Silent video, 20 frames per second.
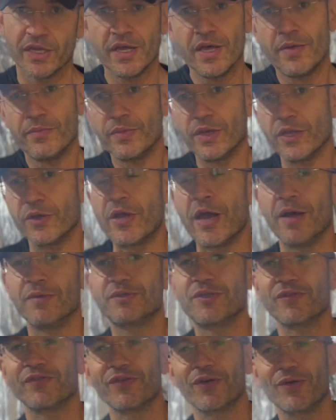
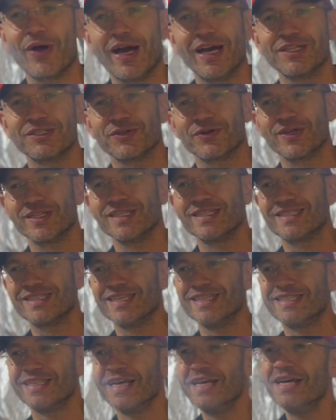milligrams of
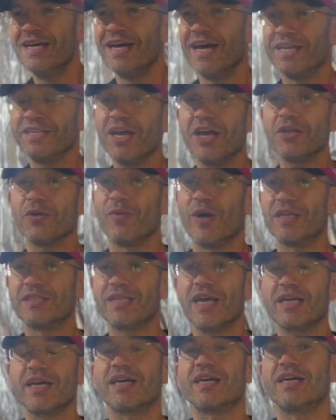Araya Another one,
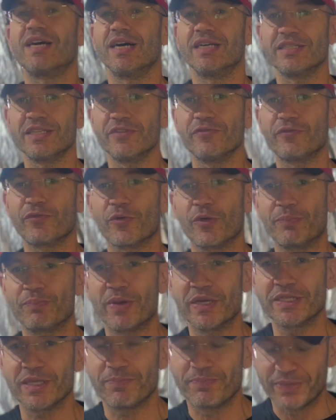it's like a cousin for
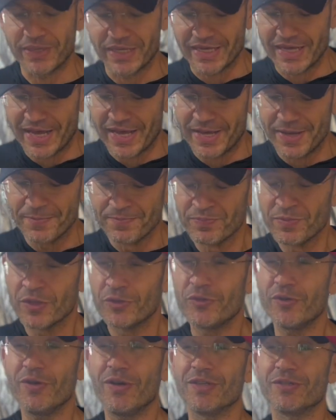beta PEA,
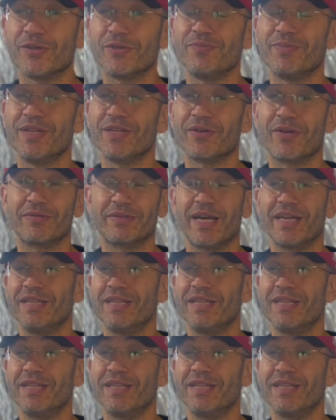300 milligrams.